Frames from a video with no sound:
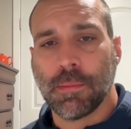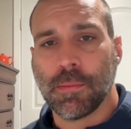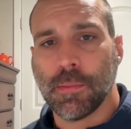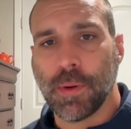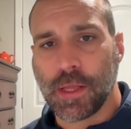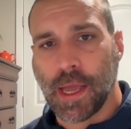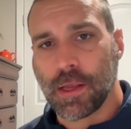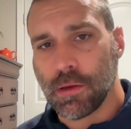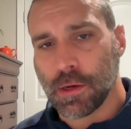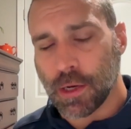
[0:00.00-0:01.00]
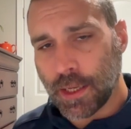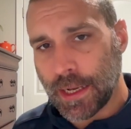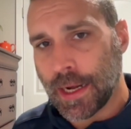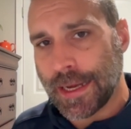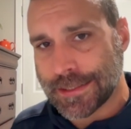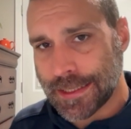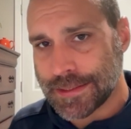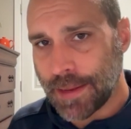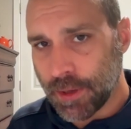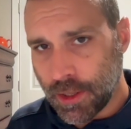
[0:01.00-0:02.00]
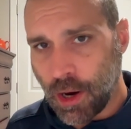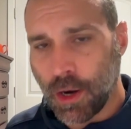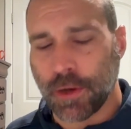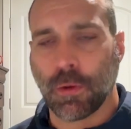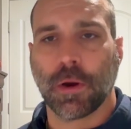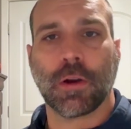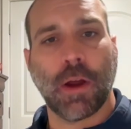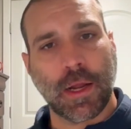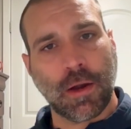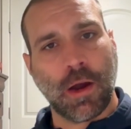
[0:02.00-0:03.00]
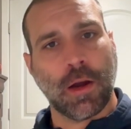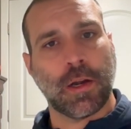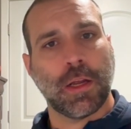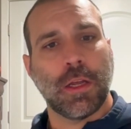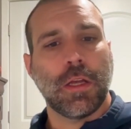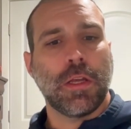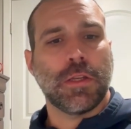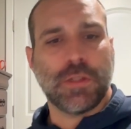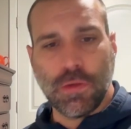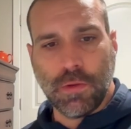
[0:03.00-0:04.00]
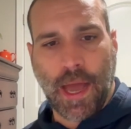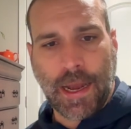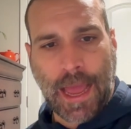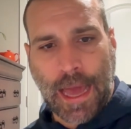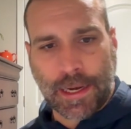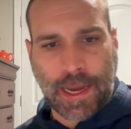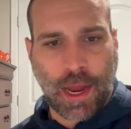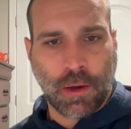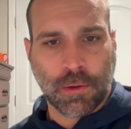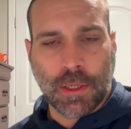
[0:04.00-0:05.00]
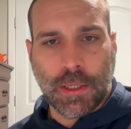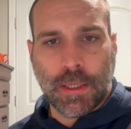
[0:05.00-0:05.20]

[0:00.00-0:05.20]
But yeah, you're going to connect a debit card or a credit card to that ad account.